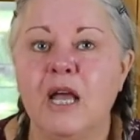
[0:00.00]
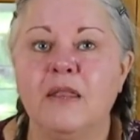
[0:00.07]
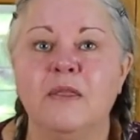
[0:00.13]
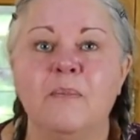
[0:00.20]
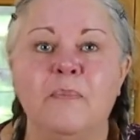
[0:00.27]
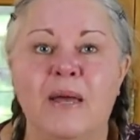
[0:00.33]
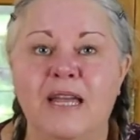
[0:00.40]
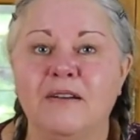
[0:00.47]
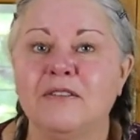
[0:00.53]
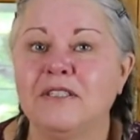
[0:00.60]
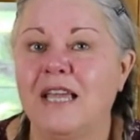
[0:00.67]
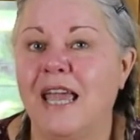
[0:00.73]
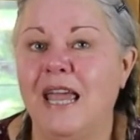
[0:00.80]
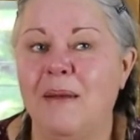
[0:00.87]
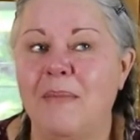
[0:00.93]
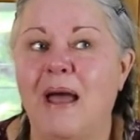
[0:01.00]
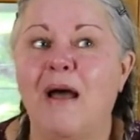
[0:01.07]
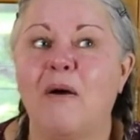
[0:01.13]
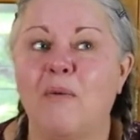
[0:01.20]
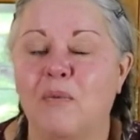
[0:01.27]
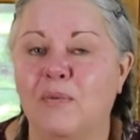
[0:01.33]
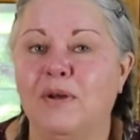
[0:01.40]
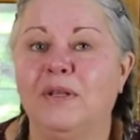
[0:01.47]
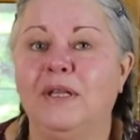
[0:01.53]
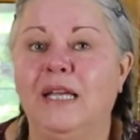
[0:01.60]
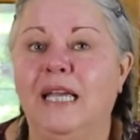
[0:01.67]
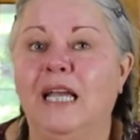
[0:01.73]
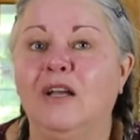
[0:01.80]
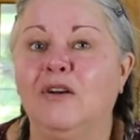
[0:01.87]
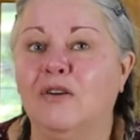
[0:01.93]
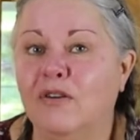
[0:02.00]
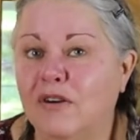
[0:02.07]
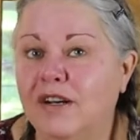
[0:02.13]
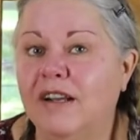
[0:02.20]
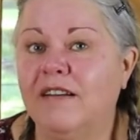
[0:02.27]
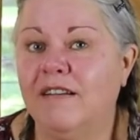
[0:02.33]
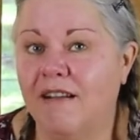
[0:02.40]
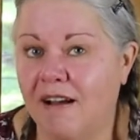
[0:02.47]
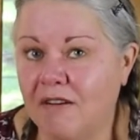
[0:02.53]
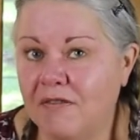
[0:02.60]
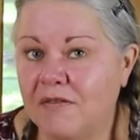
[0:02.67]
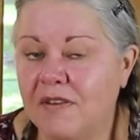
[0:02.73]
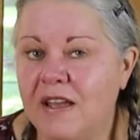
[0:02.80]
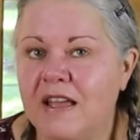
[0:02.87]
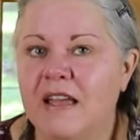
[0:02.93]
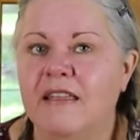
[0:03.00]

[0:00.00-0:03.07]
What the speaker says: The bagels came out really good enough